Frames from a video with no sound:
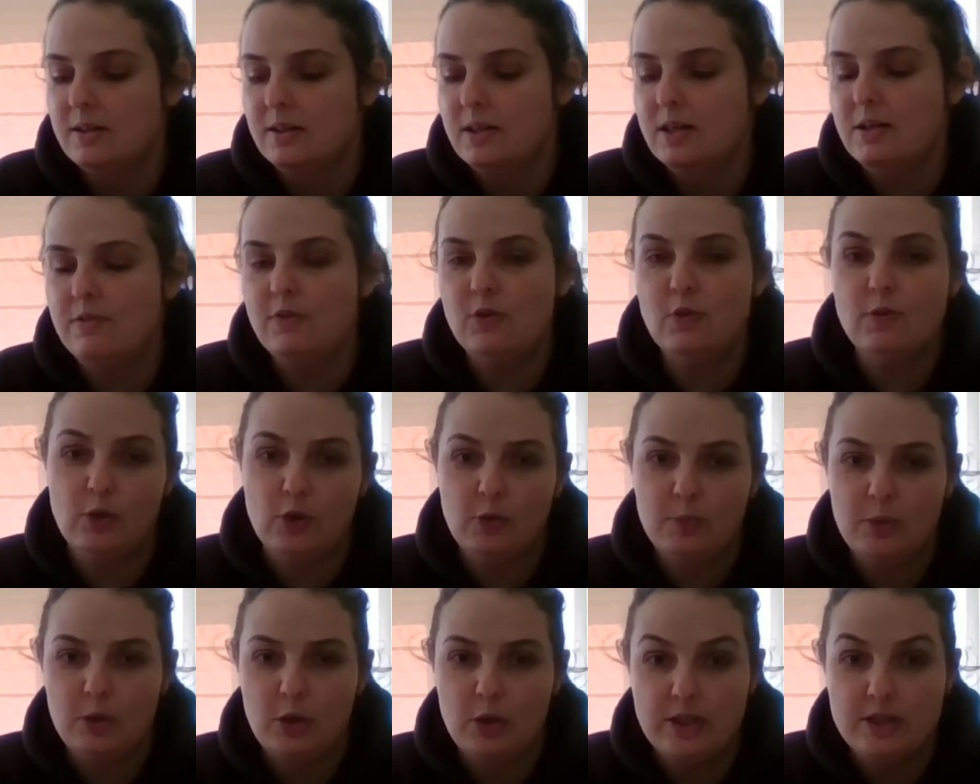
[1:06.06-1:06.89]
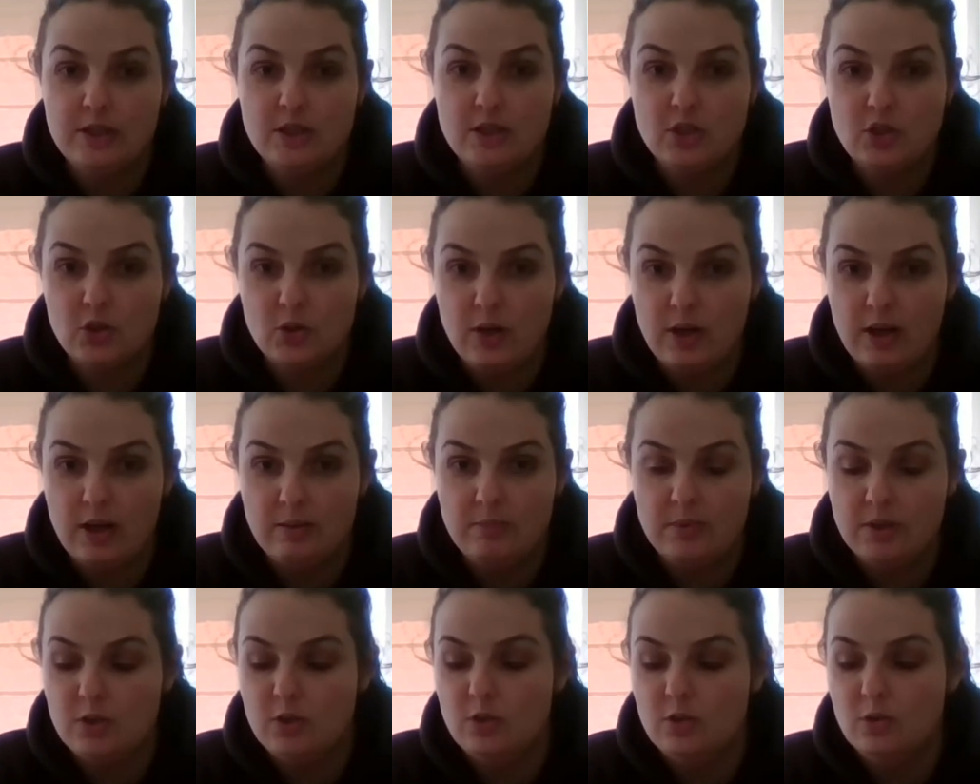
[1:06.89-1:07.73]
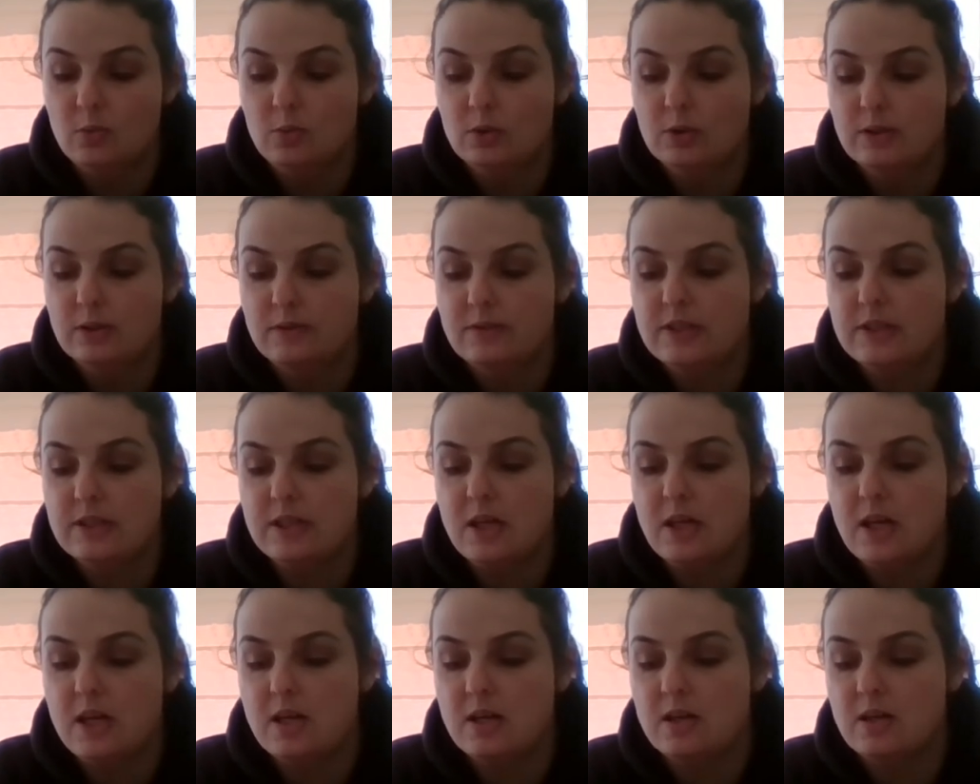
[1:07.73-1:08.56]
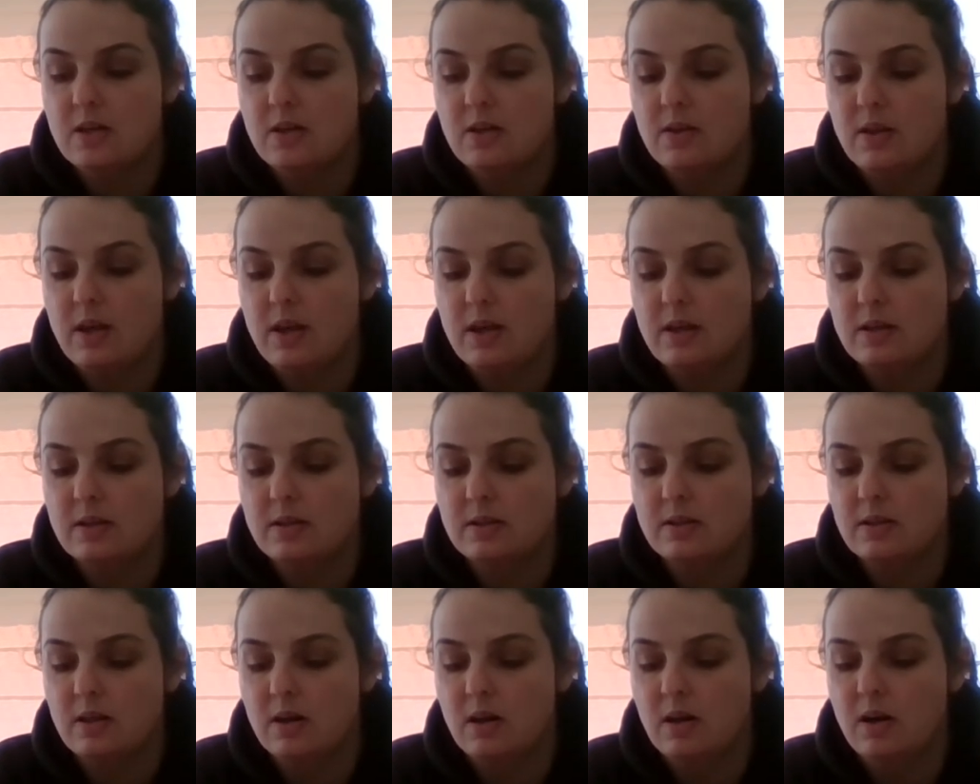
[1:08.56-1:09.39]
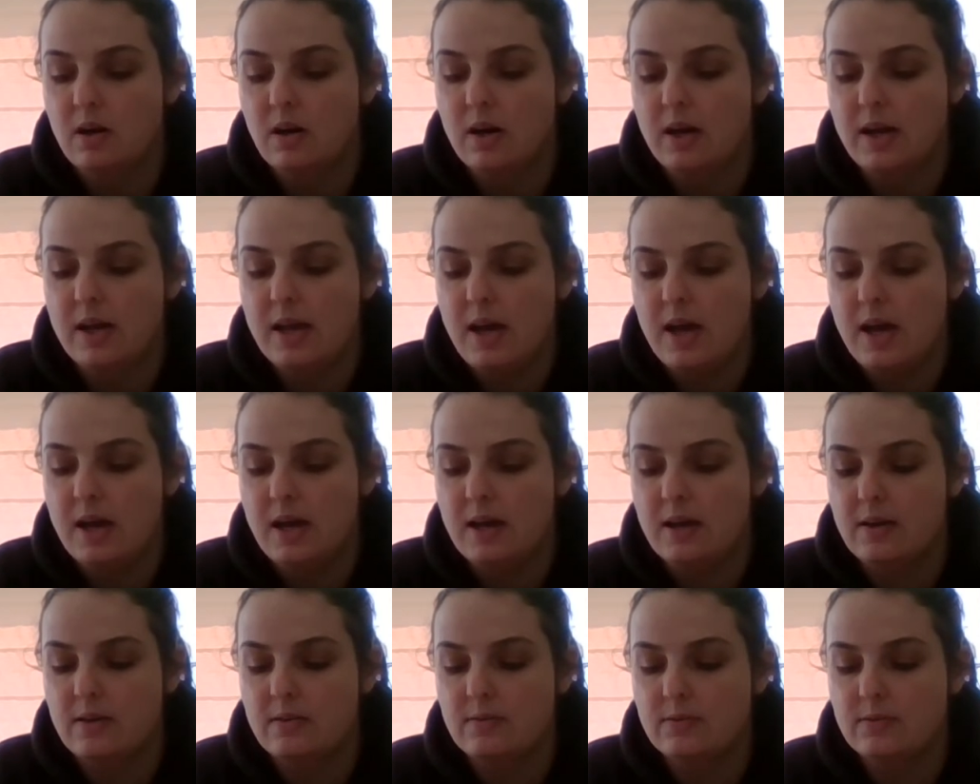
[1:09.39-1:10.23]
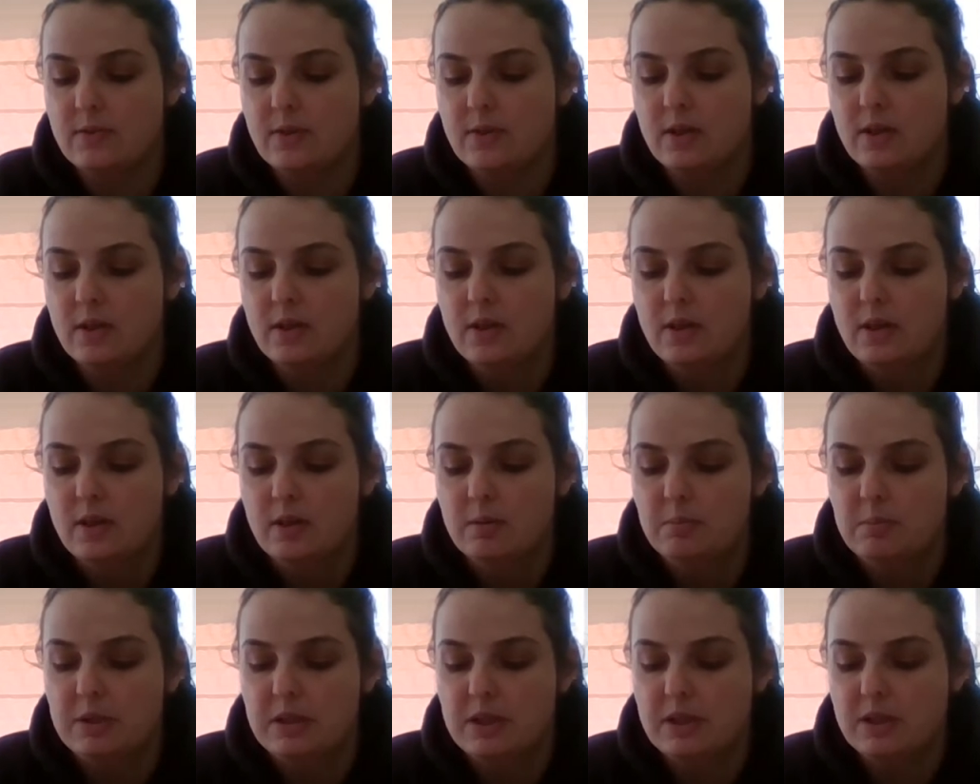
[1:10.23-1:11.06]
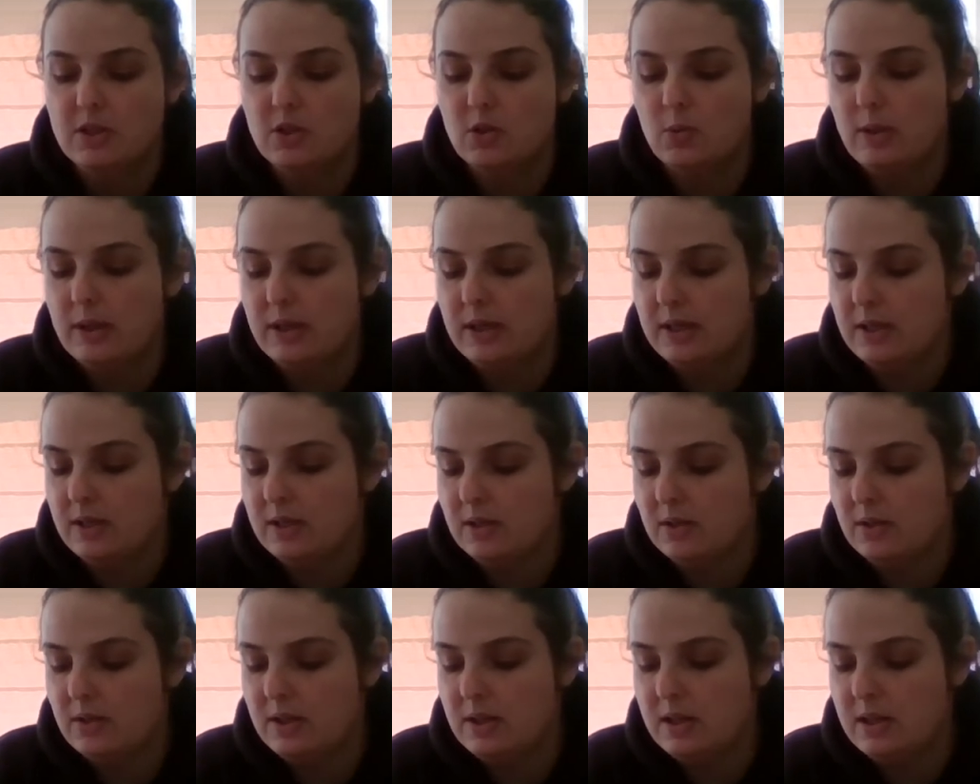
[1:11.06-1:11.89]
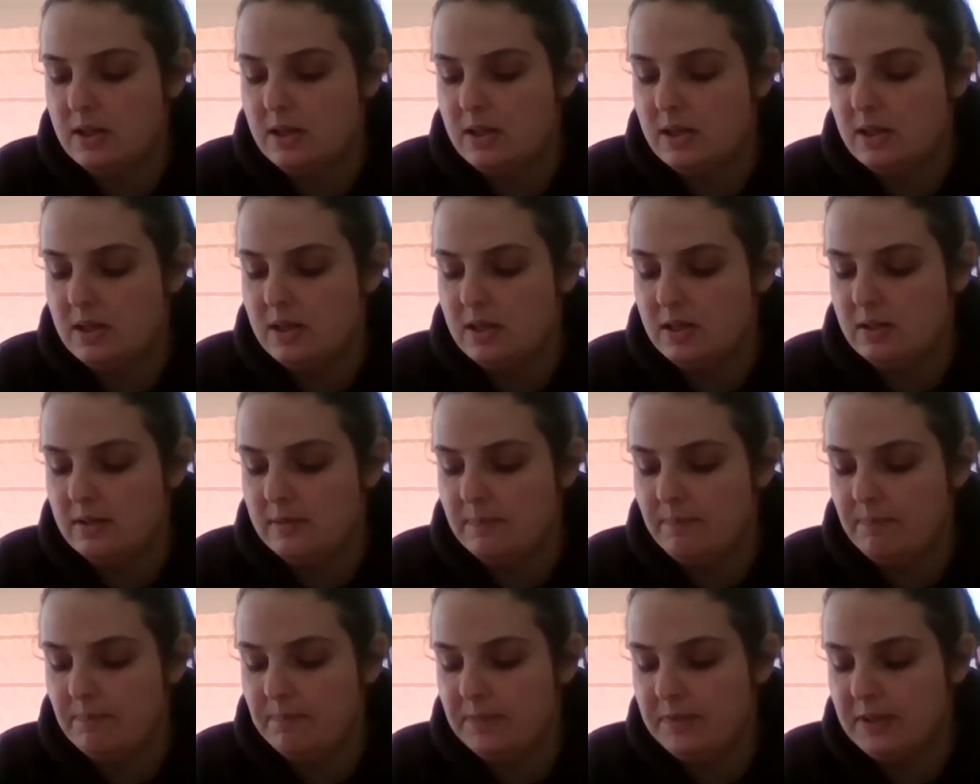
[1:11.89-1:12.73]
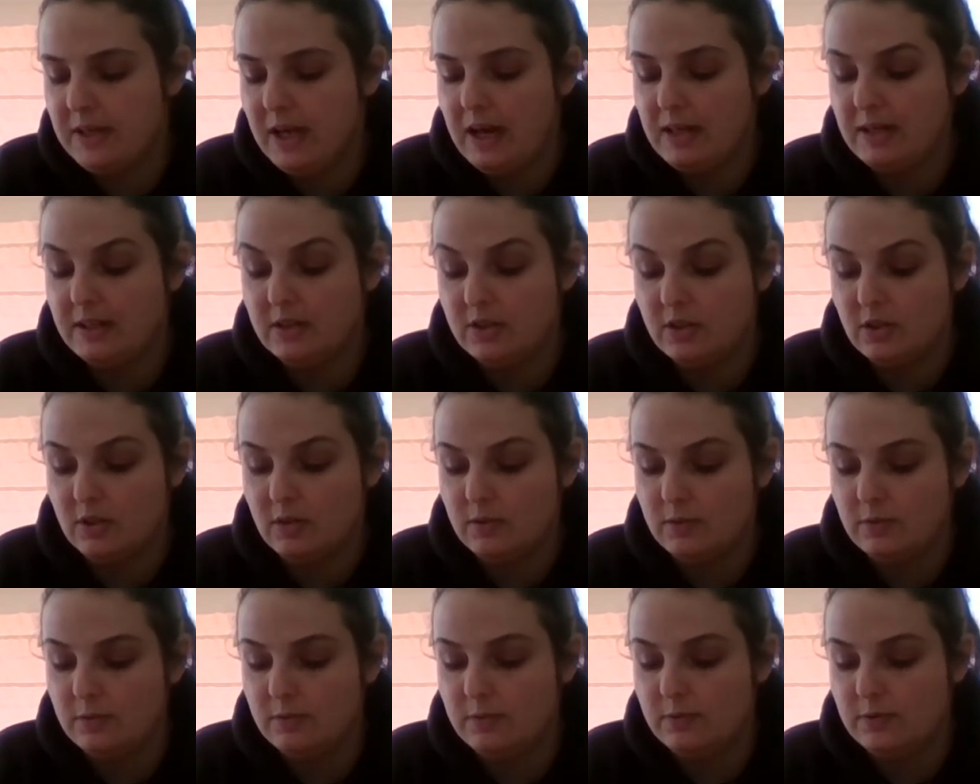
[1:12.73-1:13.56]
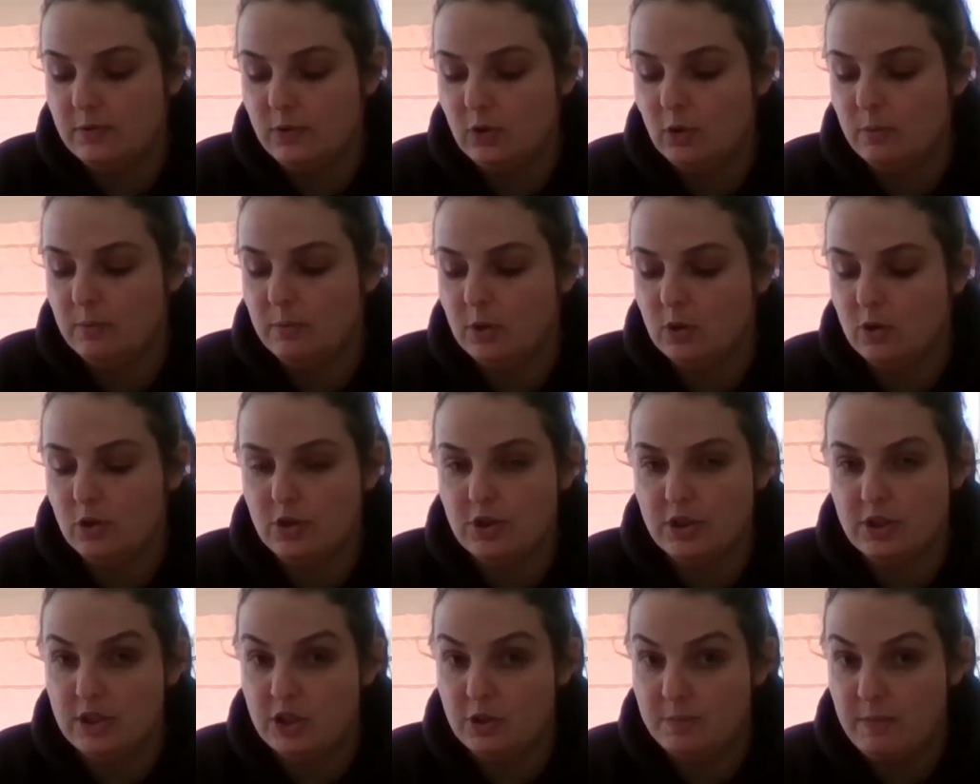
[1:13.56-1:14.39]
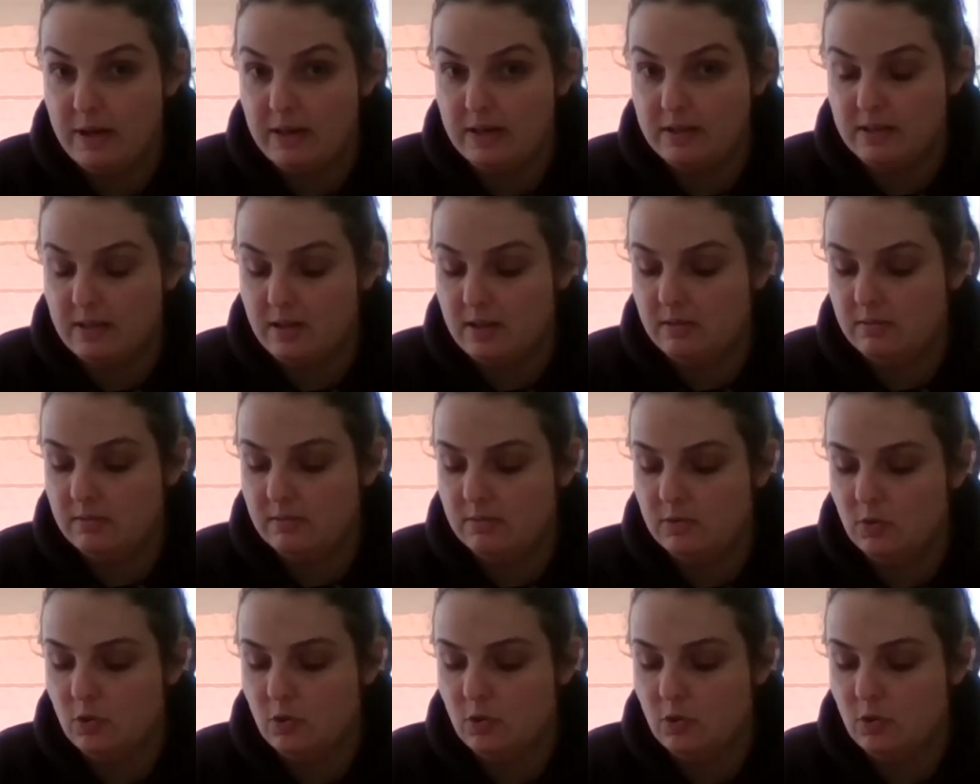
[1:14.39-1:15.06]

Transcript: If you follow me on Instagram, you will have seen that I have been doing the calendar from Cross-Stitcher magazine.